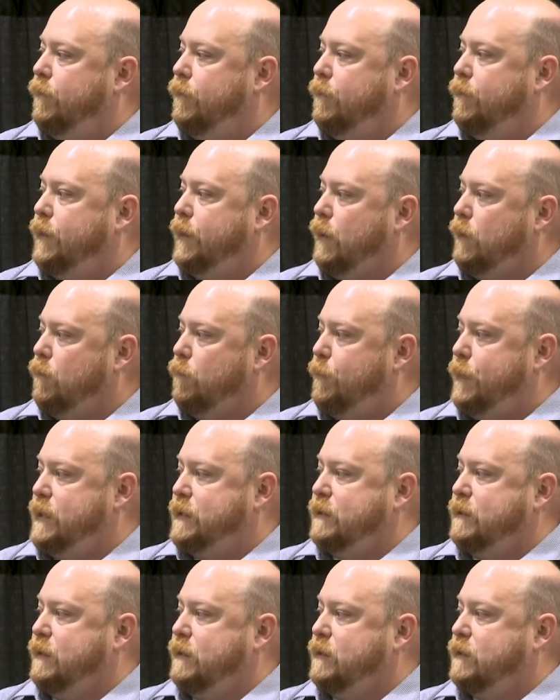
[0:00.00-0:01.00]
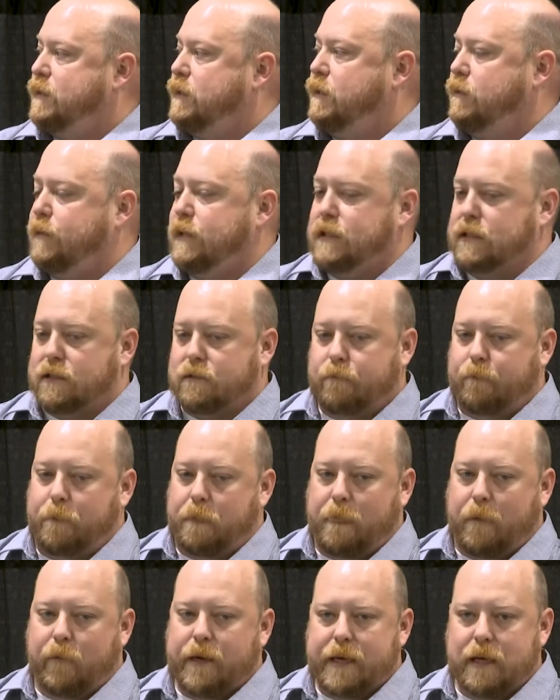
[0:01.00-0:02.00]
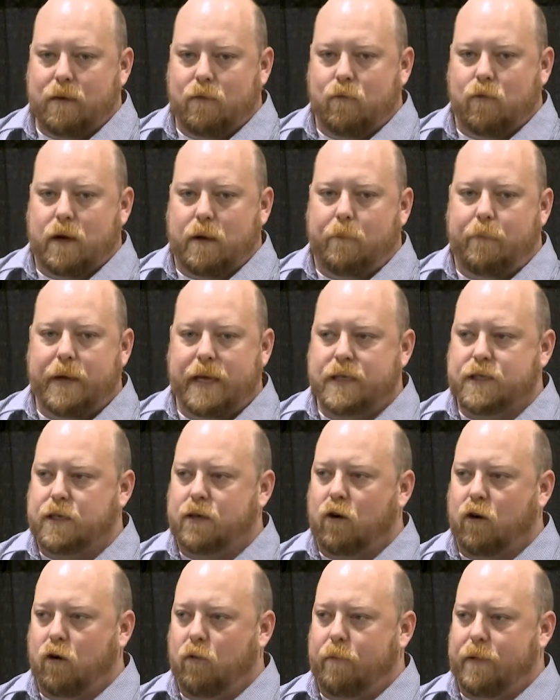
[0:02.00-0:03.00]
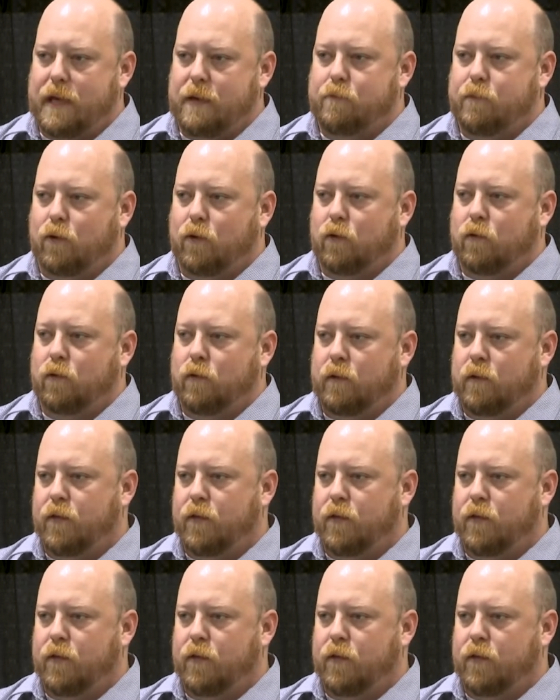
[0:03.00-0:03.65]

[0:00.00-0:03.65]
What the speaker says: The other piece to this too is we didn't want to pigeonhole people